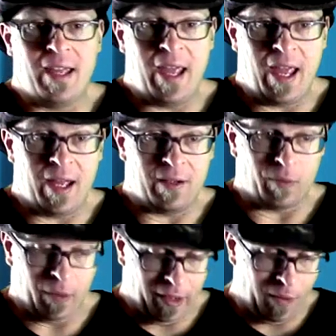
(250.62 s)
and
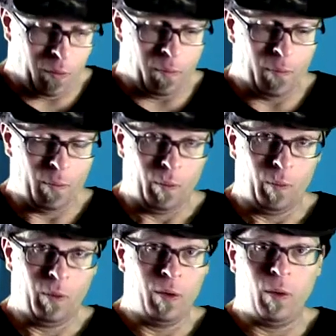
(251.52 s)
really
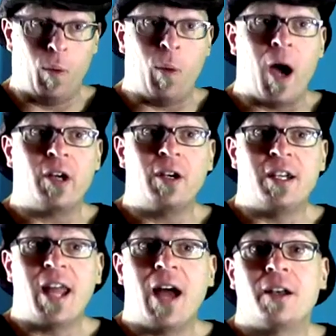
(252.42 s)
watered
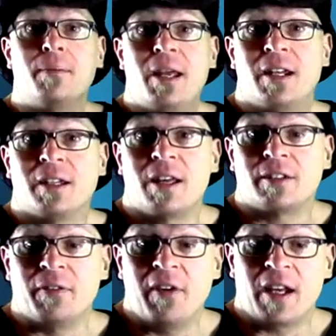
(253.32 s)
it down and made it
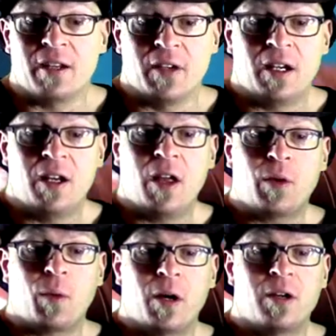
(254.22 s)
less effective. In, in
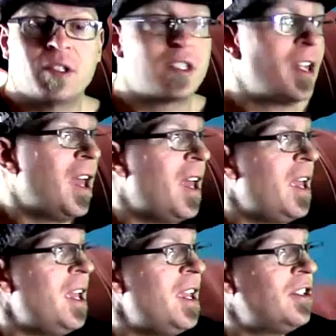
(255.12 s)
other words,
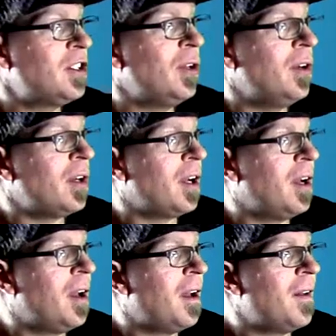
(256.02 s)
he took
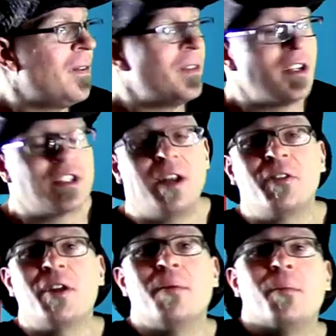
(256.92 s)
the
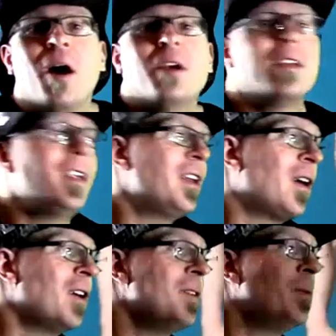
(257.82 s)
stuff that Martin had
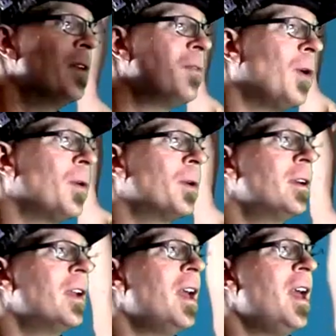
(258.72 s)
already put
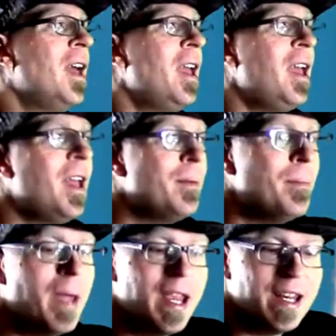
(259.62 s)
forward
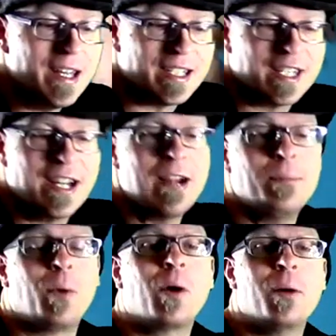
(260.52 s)
and made it
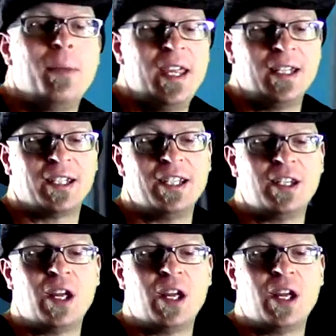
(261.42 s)
more appealing